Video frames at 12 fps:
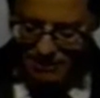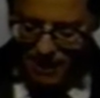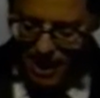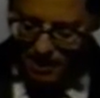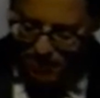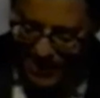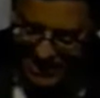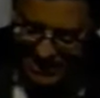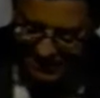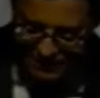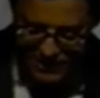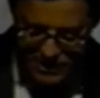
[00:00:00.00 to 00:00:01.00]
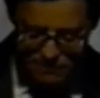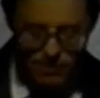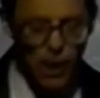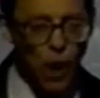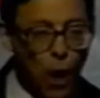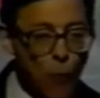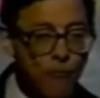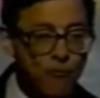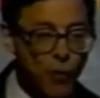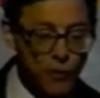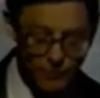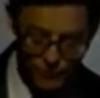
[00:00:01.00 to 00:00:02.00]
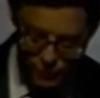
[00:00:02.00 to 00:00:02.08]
in my opinion, if there's to be hope for the